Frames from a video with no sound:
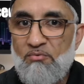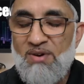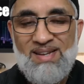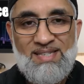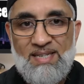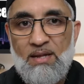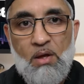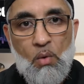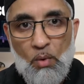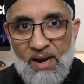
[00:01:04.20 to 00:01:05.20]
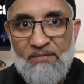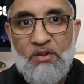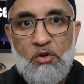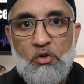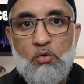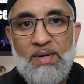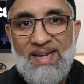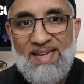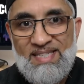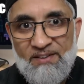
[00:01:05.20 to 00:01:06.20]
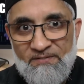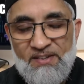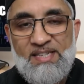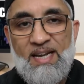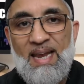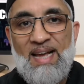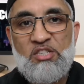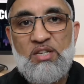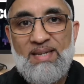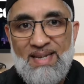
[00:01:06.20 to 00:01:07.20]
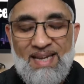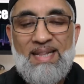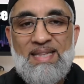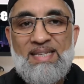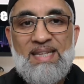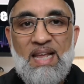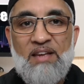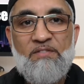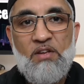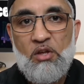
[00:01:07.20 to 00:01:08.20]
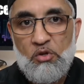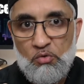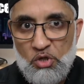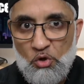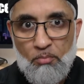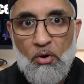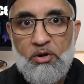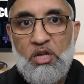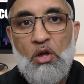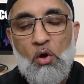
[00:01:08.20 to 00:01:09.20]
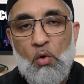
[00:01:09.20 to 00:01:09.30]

rest, whatever you do, it is a physical action in this life using your body